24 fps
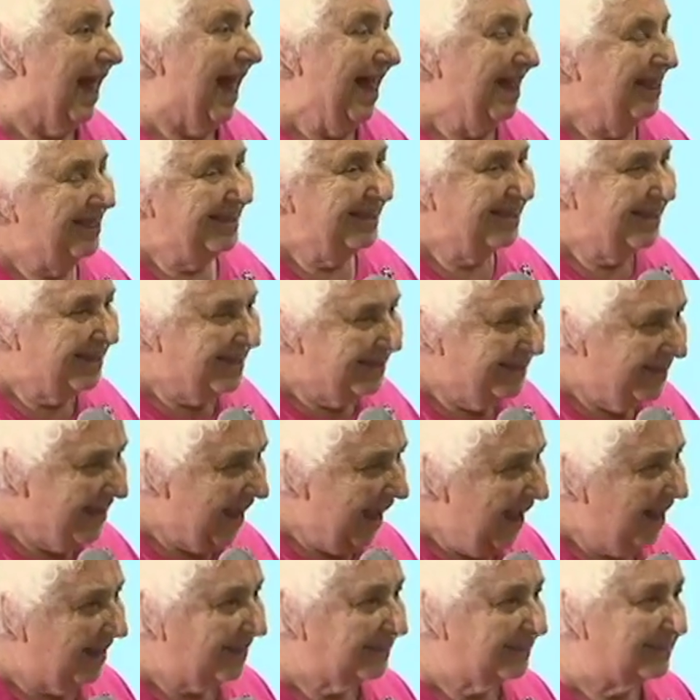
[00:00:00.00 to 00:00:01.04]
And
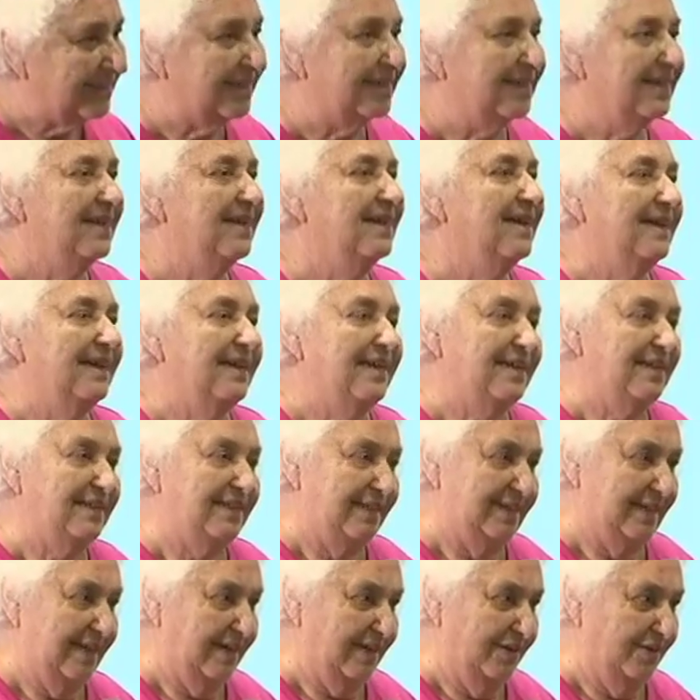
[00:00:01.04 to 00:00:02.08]
that
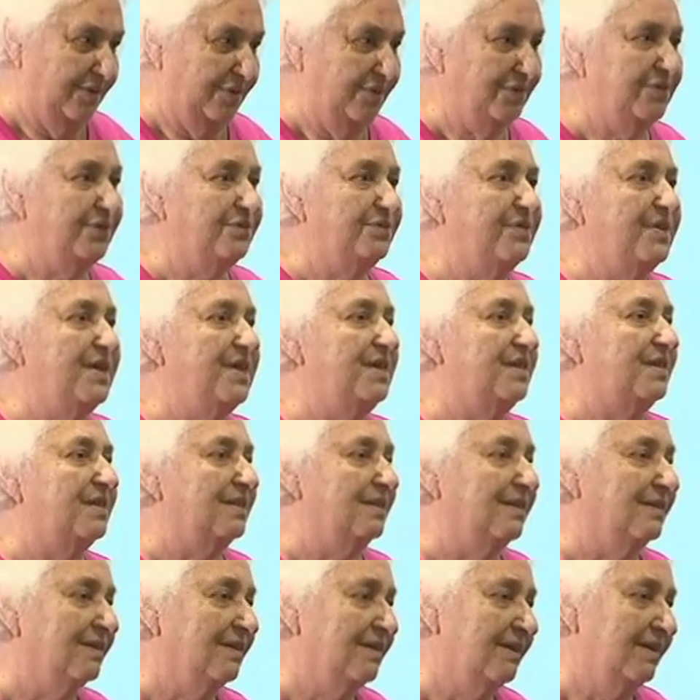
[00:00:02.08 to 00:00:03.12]
is a good
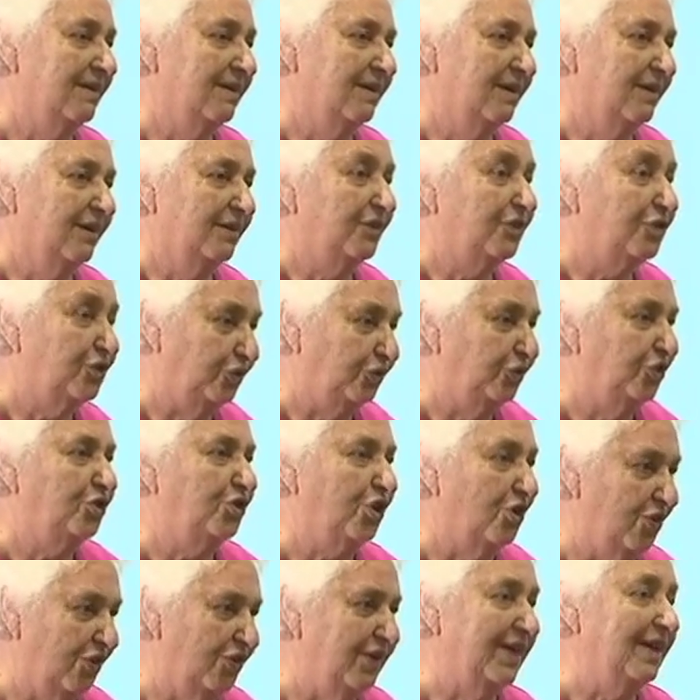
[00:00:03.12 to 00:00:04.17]
reason to
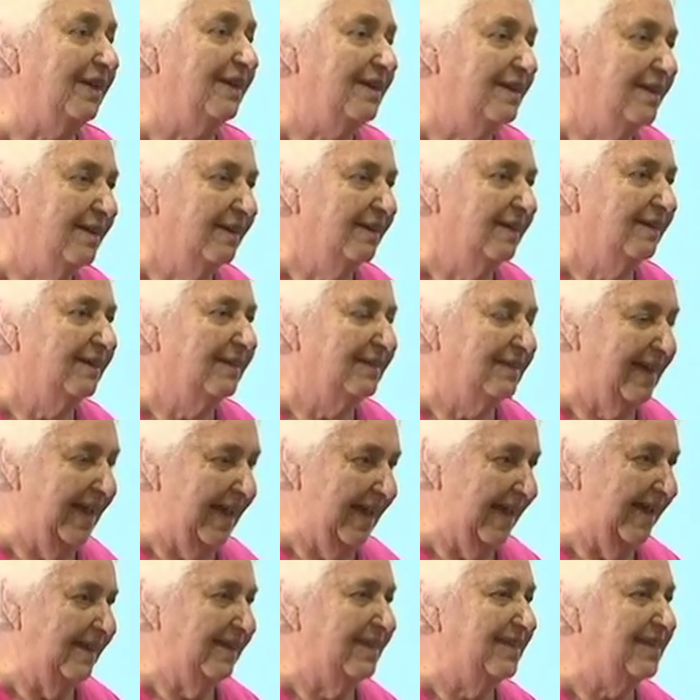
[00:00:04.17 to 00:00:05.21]
join the
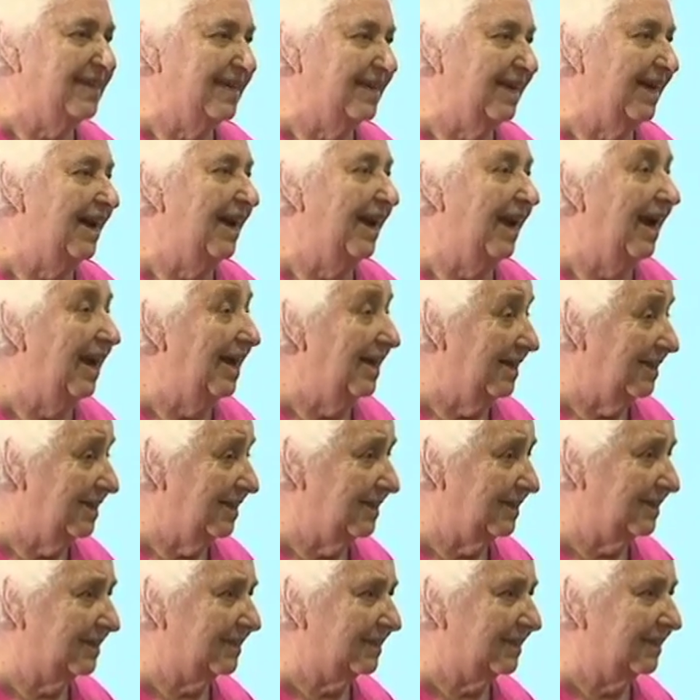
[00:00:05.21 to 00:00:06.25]
Atheist
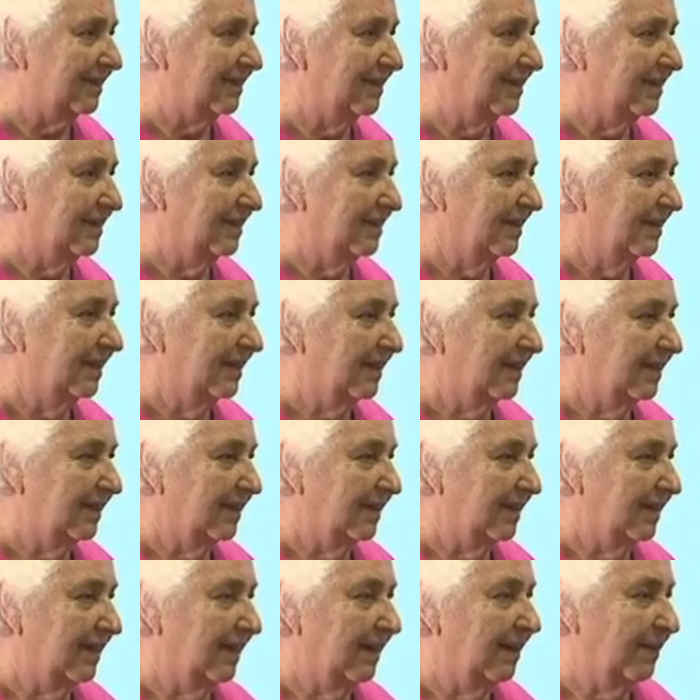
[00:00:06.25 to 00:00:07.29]
Alliance,
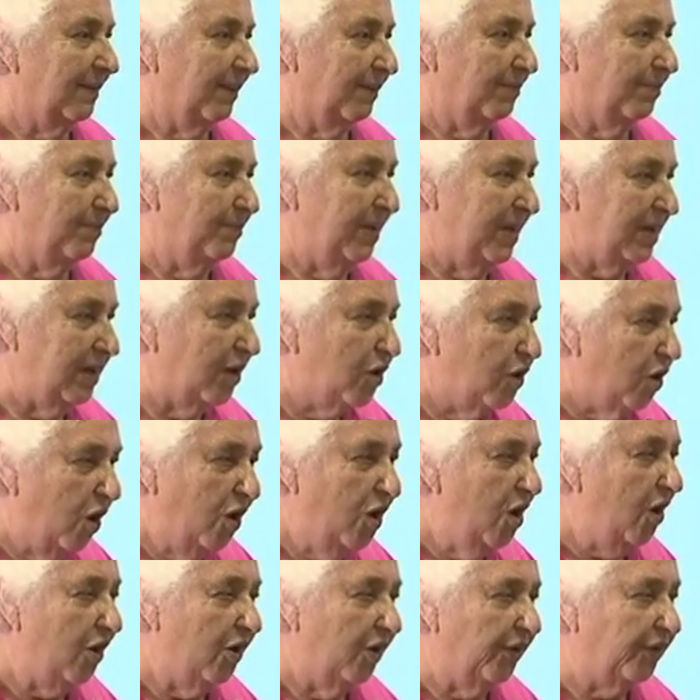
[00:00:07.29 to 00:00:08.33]

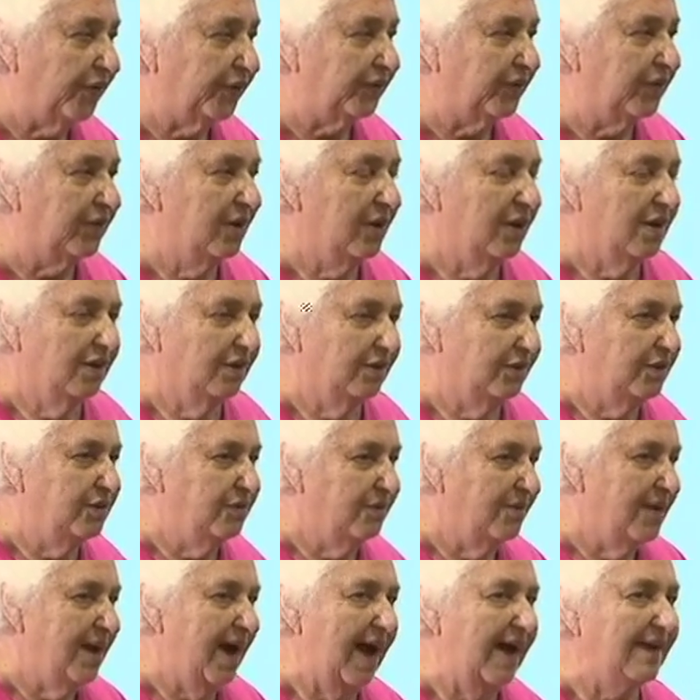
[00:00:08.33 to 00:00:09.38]
because the
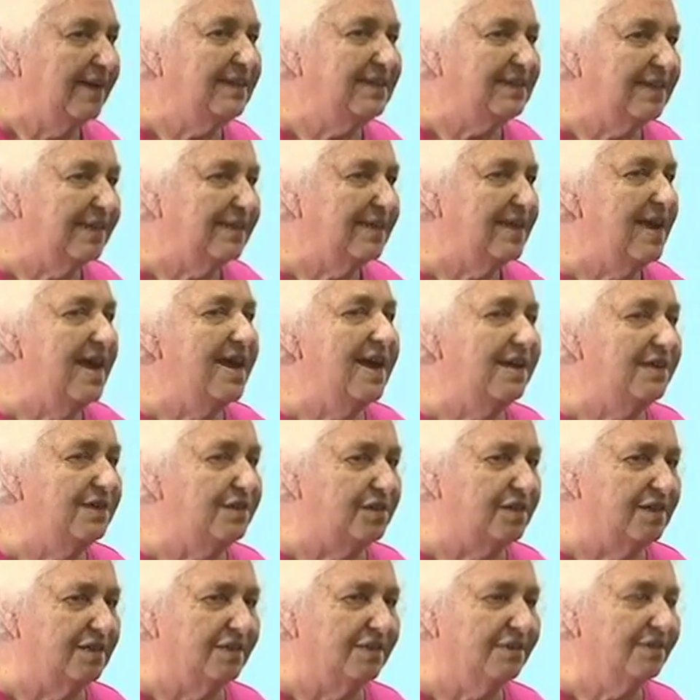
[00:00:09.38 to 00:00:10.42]
United
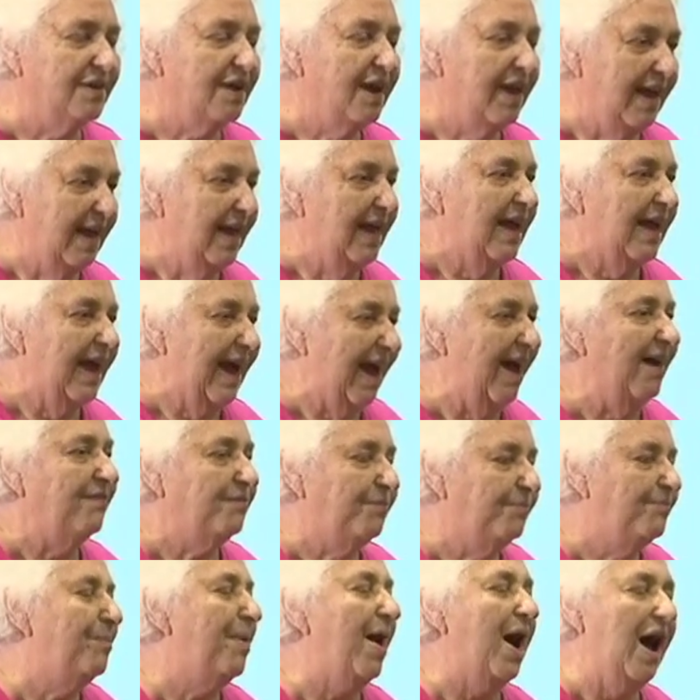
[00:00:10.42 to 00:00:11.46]
Nations
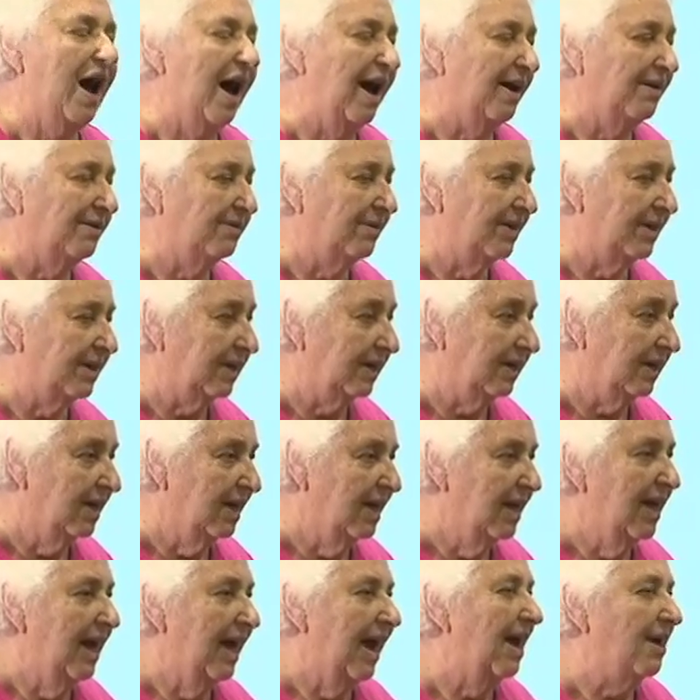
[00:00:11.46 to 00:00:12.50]
have power,
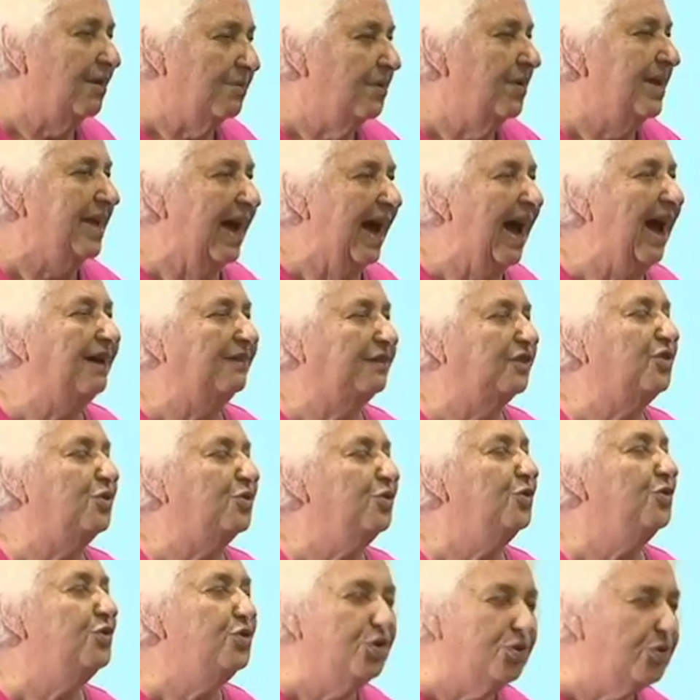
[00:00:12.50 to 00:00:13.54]
and we have to
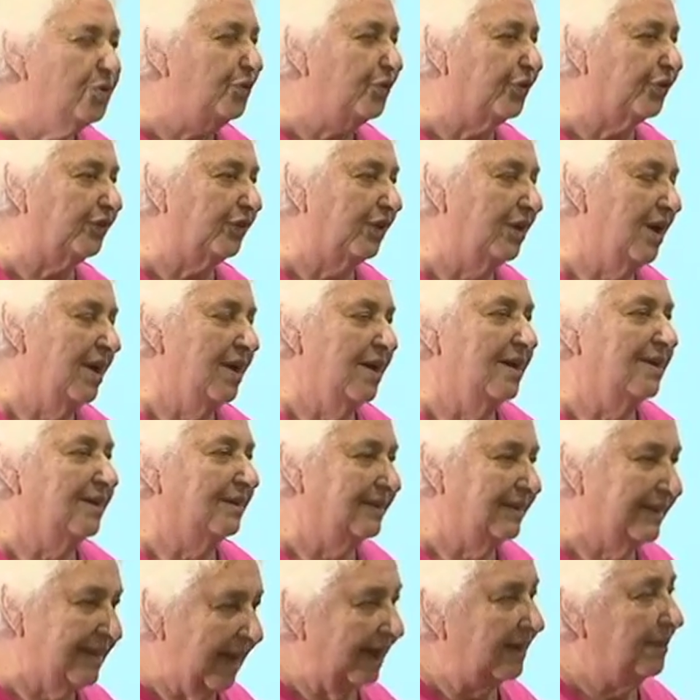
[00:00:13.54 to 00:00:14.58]
use
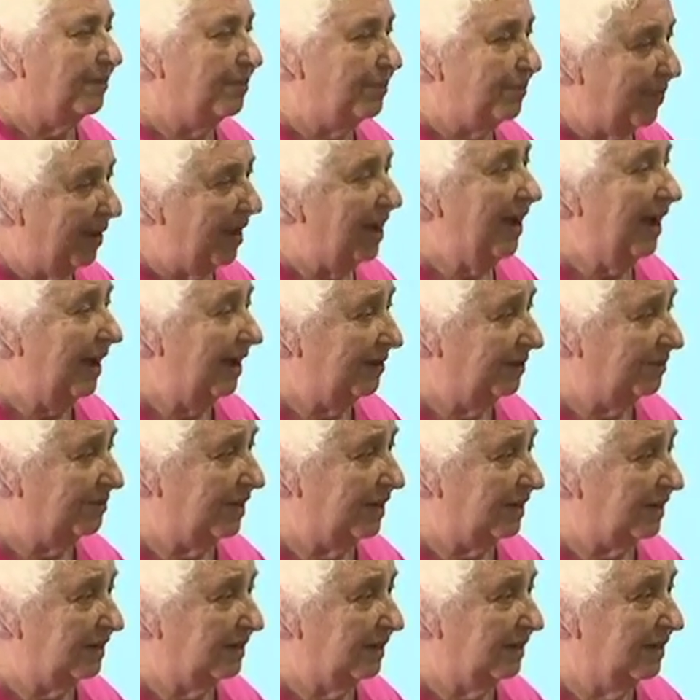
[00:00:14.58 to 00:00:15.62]
that
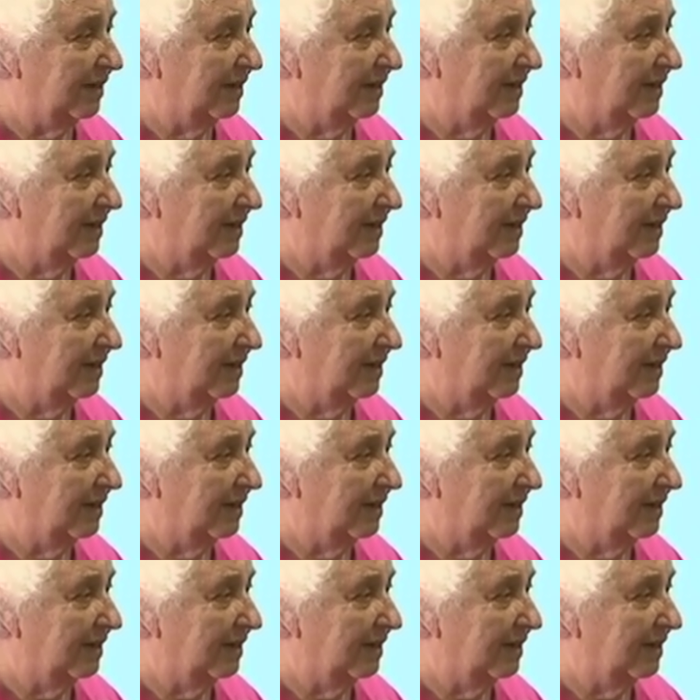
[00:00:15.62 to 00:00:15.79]
power.